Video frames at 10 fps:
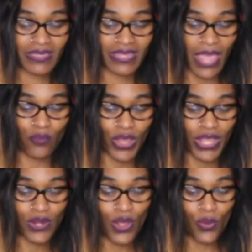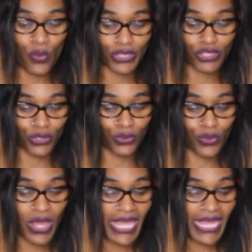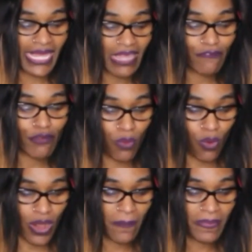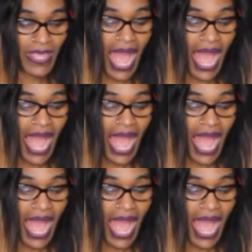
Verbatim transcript: that win with you even more.